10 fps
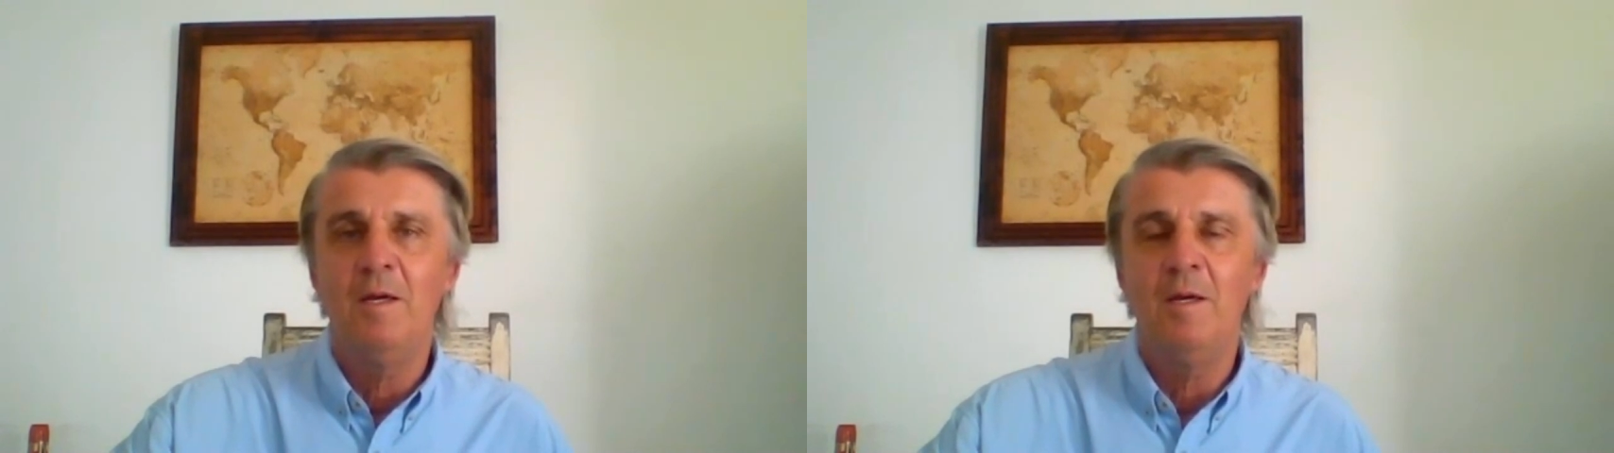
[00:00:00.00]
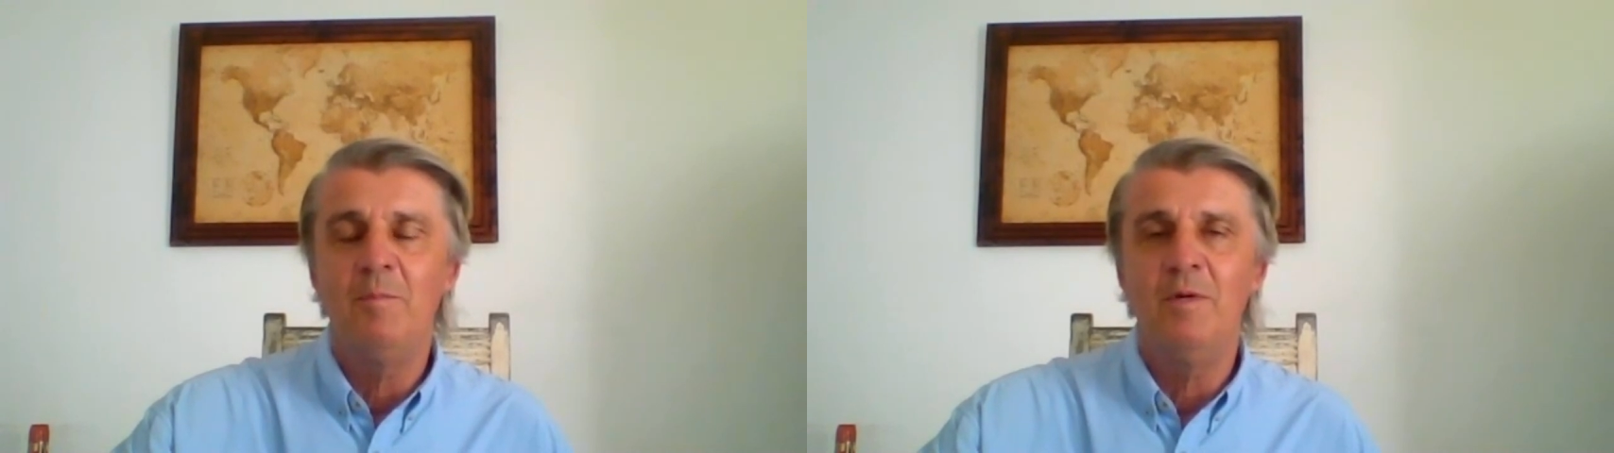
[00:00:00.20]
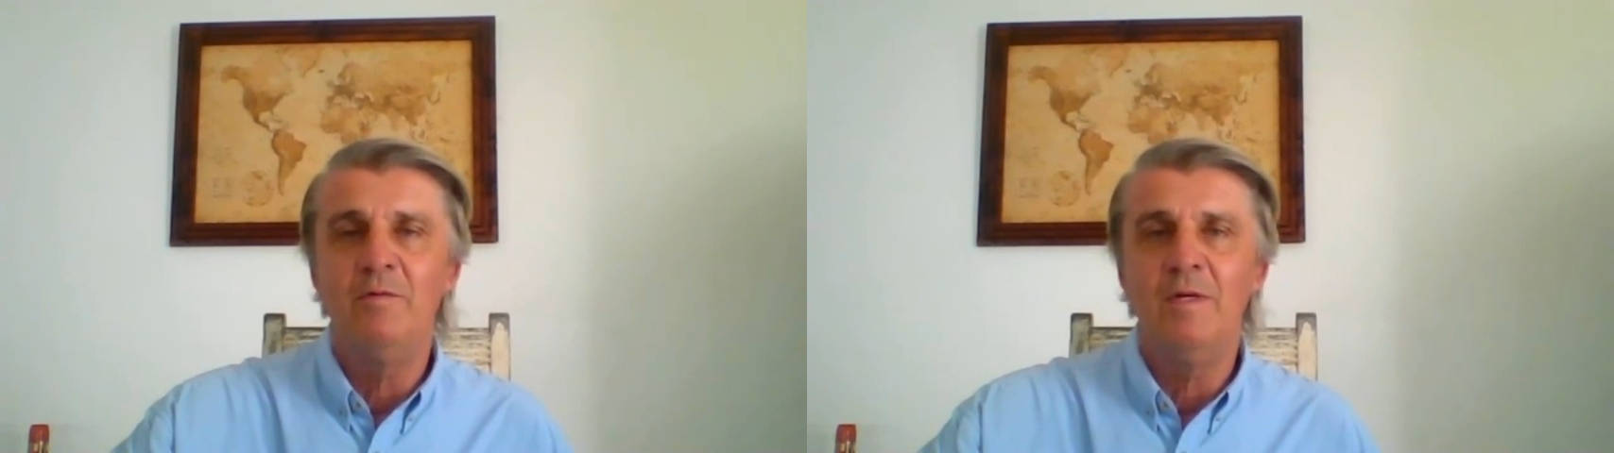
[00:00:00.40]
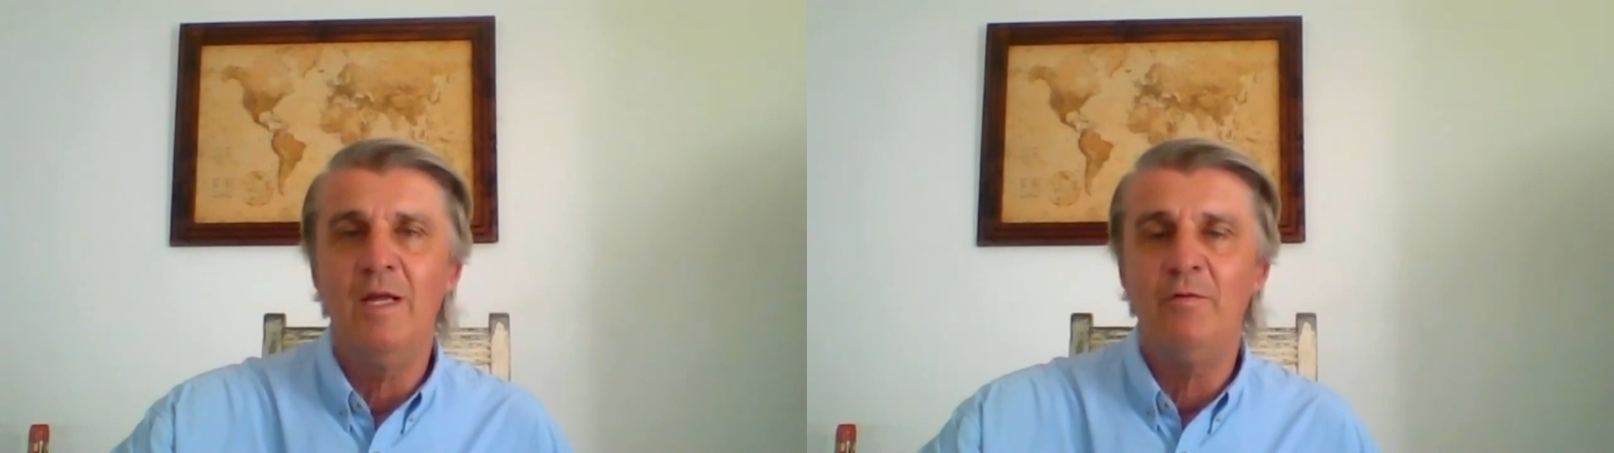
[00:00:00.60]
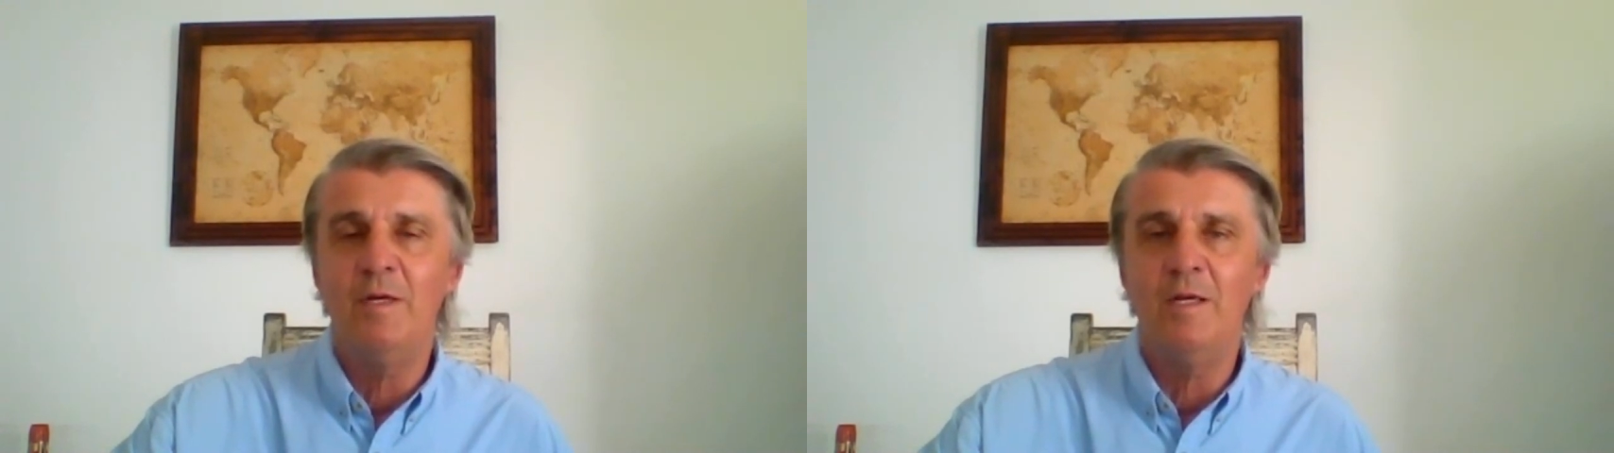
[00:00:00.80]
a bit of an
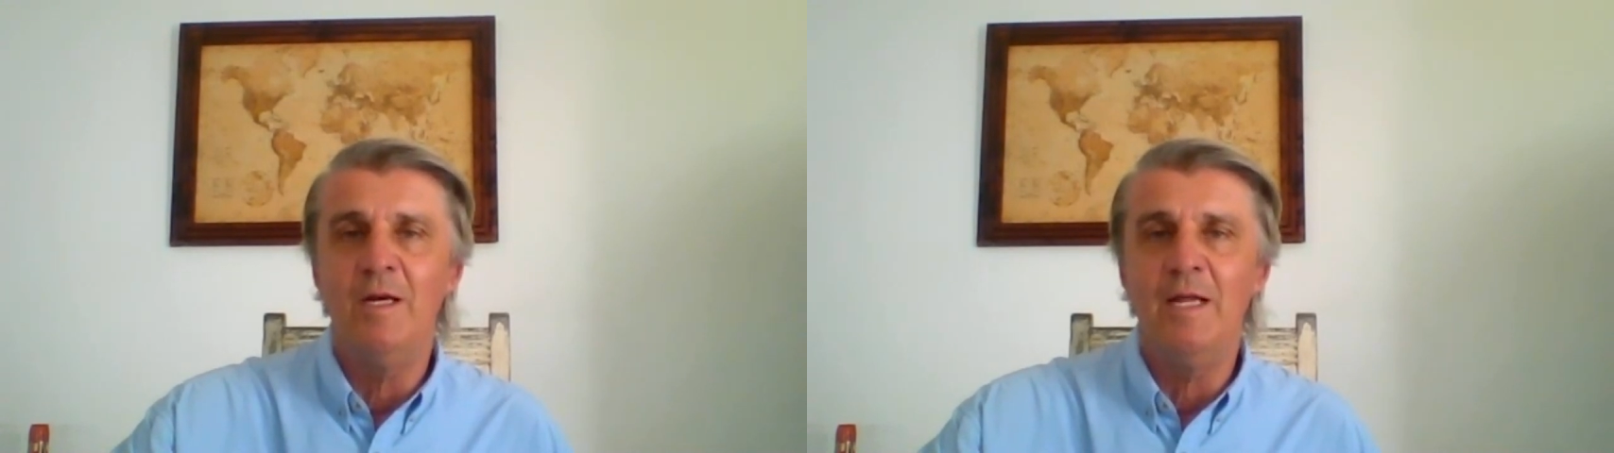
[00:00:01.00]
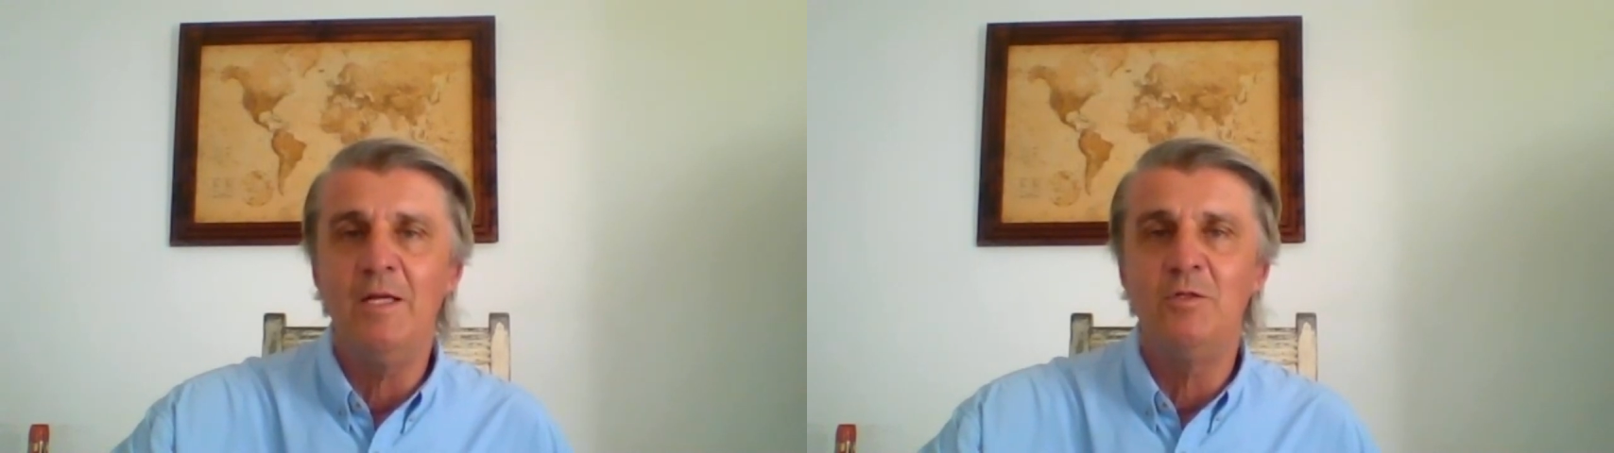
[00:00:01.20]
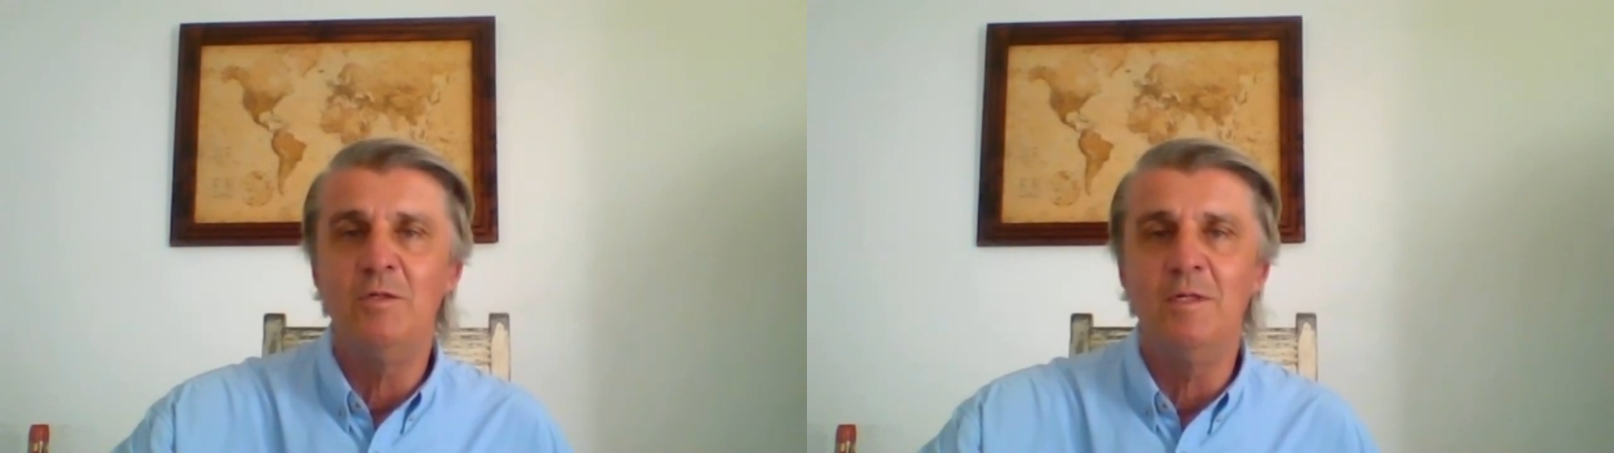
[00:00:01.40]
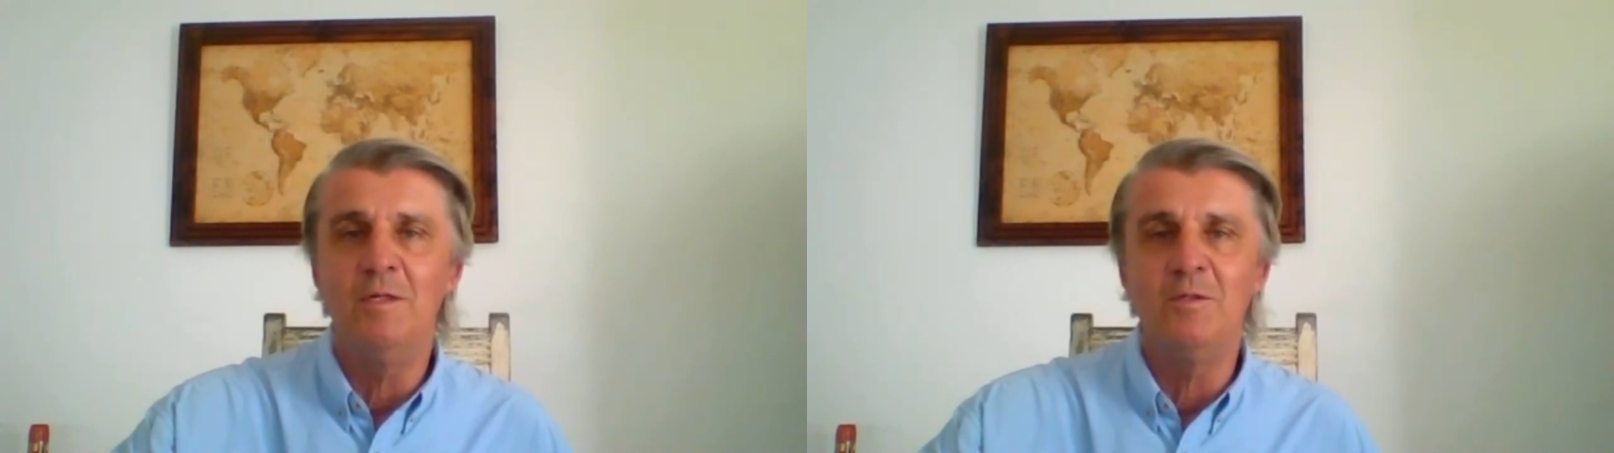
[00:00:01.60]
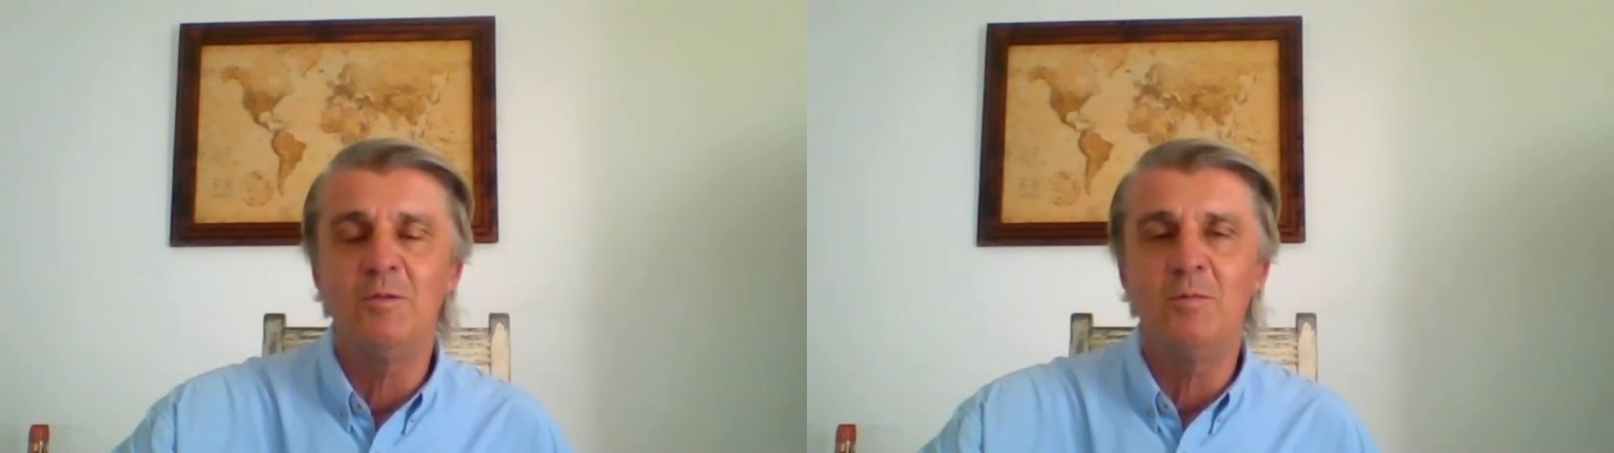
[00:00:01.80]
African legend
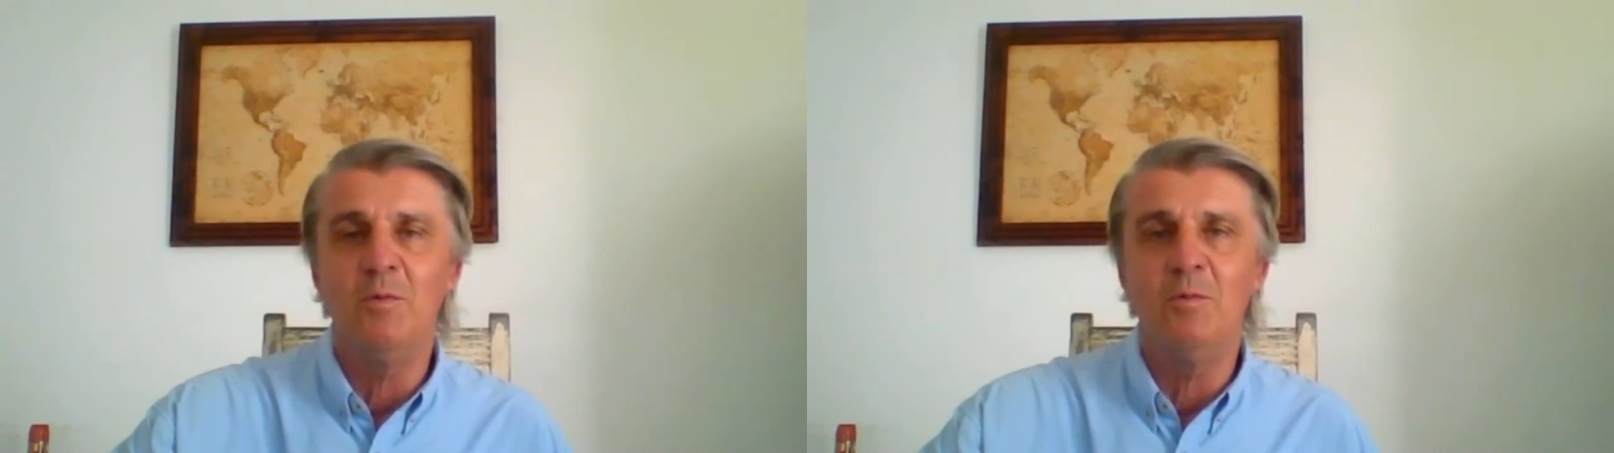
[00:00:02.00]
as